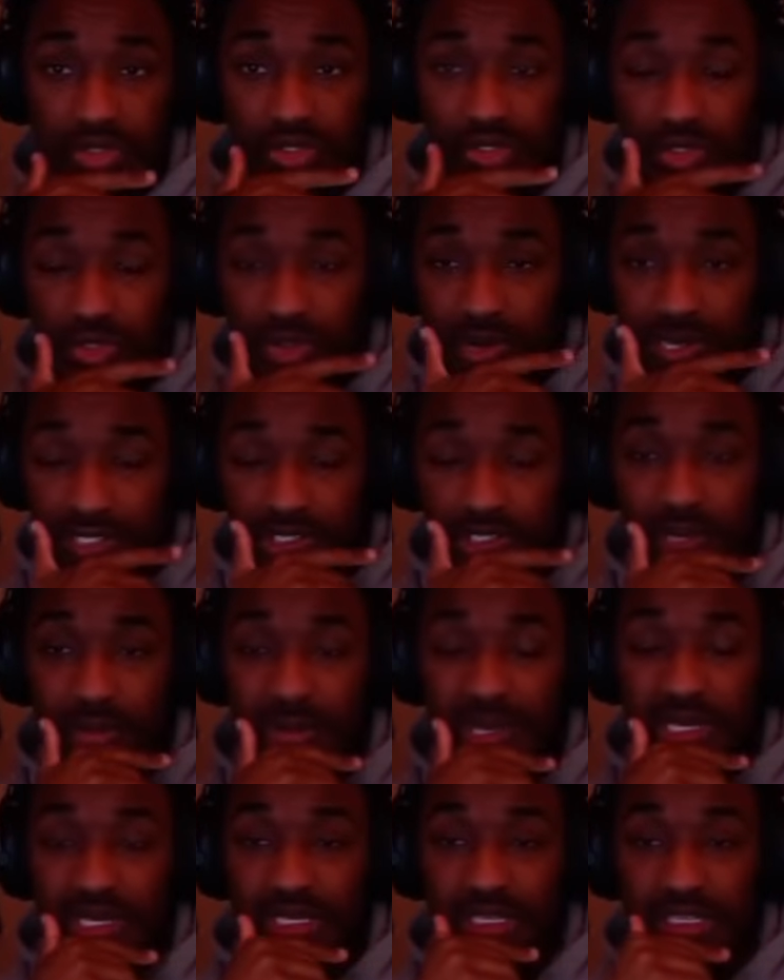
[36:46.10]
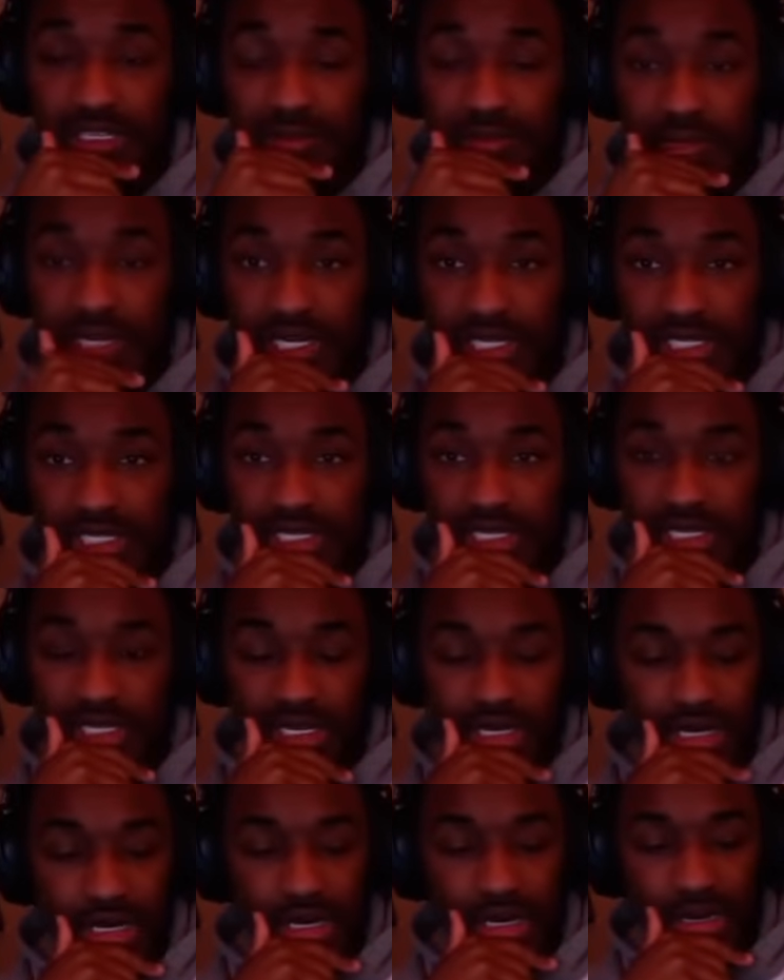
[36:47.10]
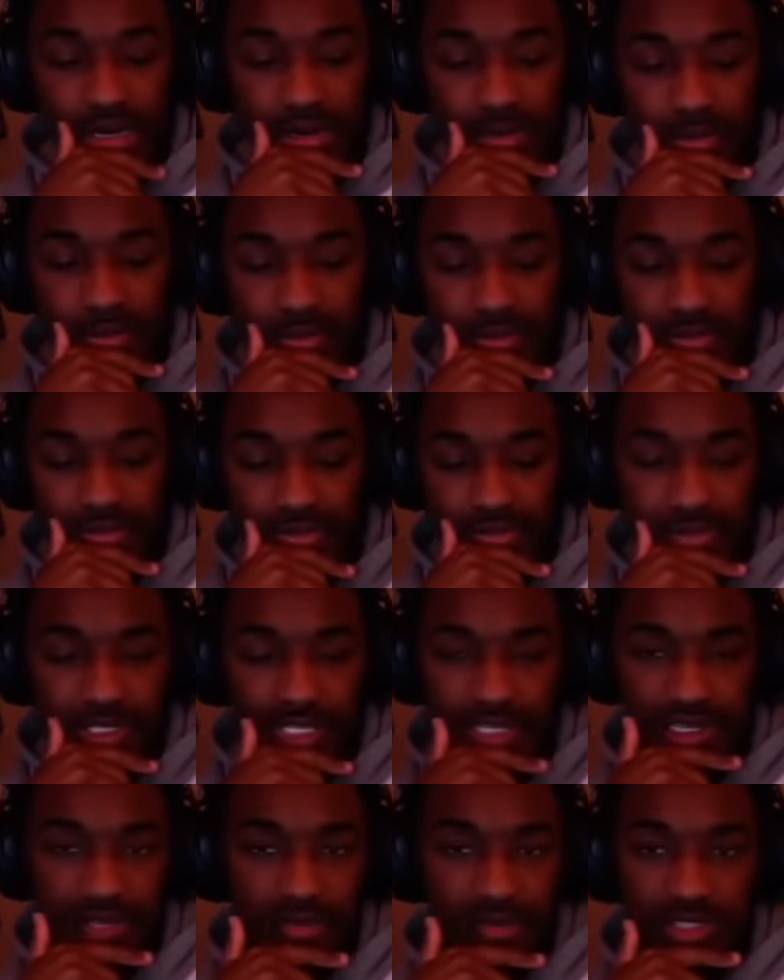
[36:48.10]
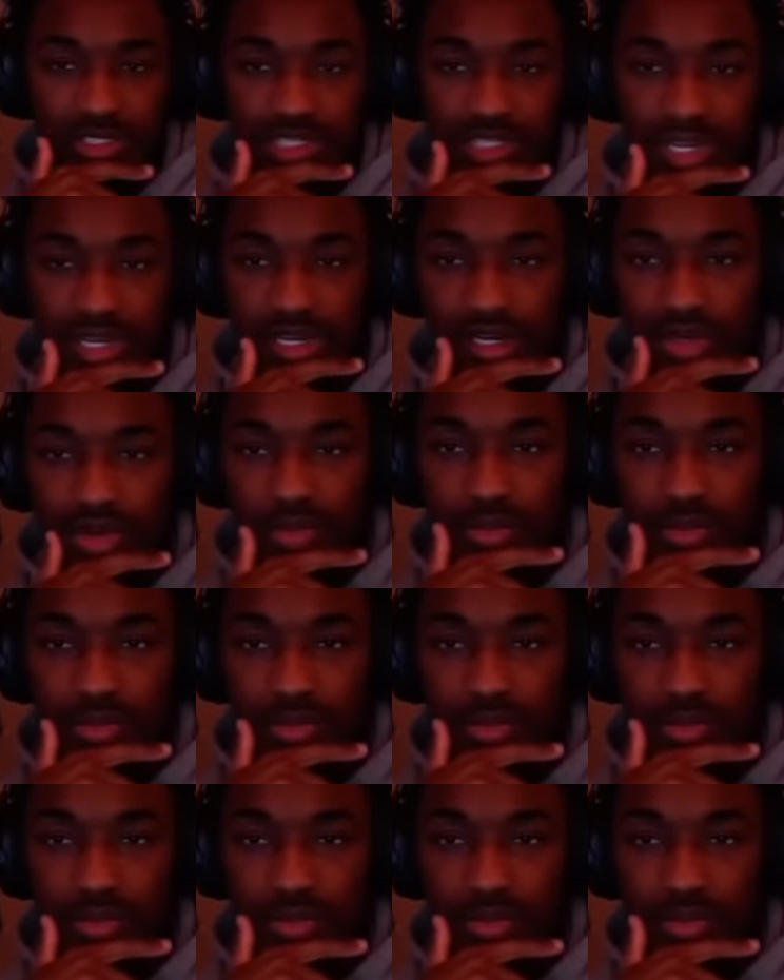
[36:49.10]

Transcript: on YouTube, and I started making good money. And it was just like a